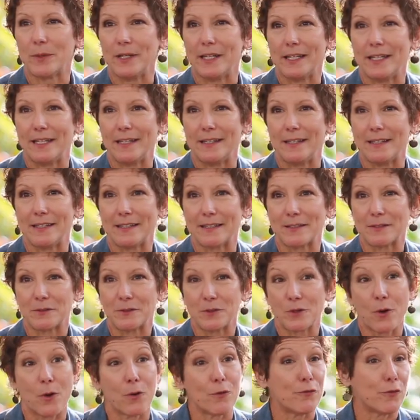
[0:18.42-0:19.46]
We
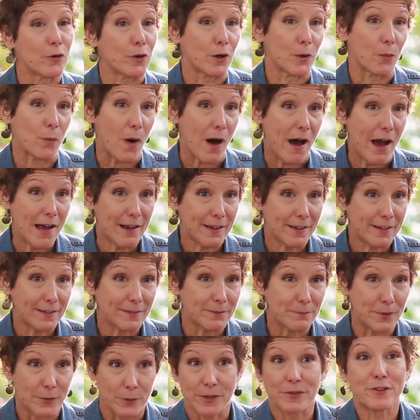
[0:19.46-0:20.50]
go for a walk
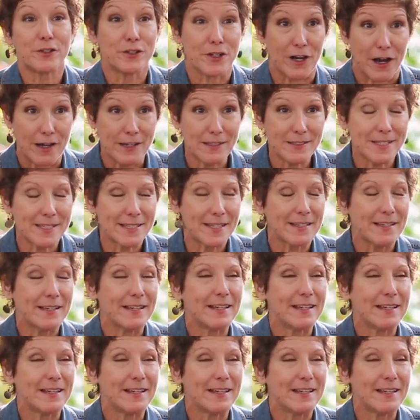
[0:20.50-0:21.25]
but with the dogs,